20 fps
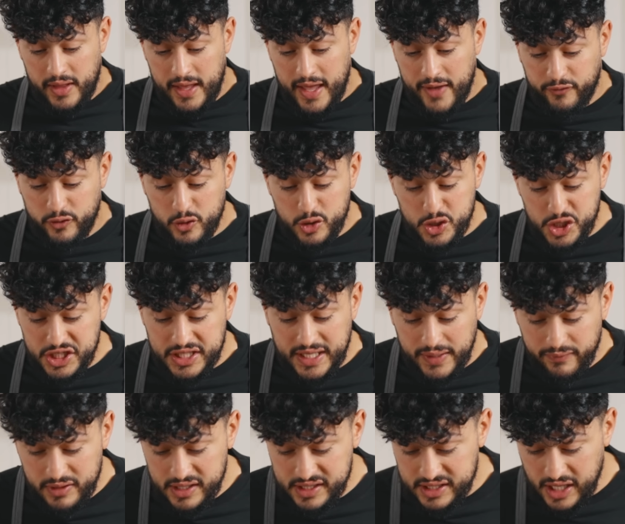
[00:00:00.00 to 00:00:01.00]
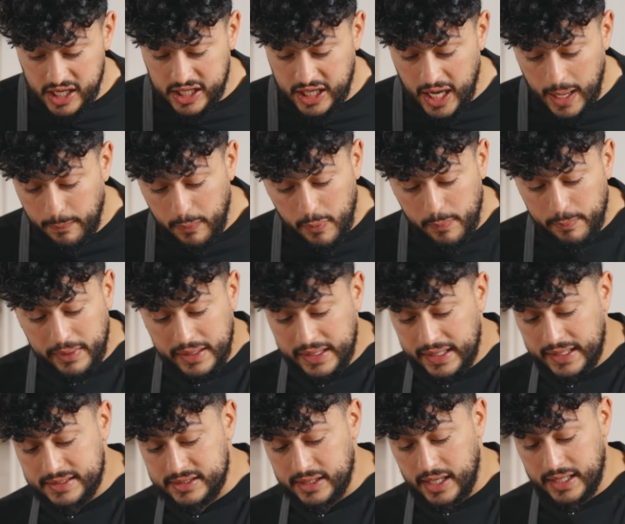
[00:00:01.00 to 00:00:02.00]
If you just give these a couple
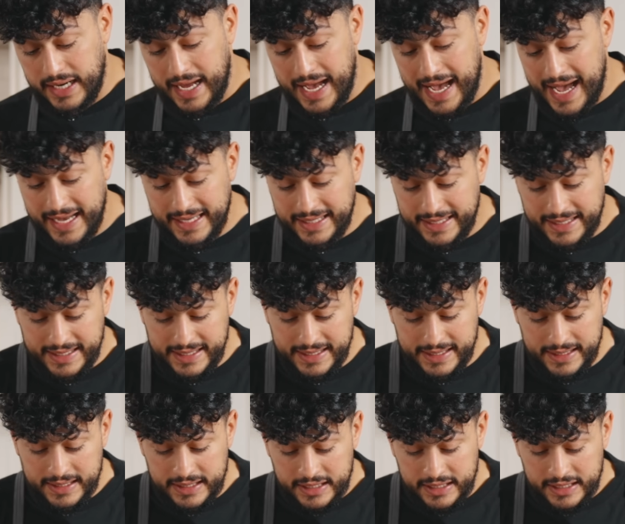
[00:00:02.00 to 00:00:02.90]
minutes on a high heat,